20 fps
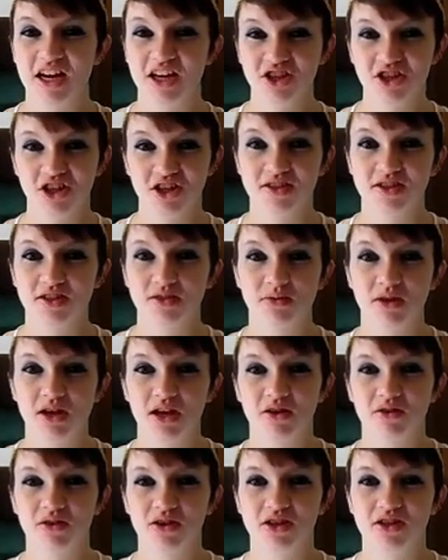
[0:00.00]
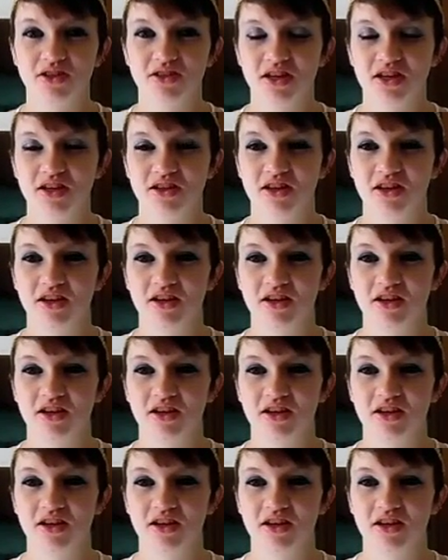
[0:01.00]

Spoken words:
and it stresses me out, because I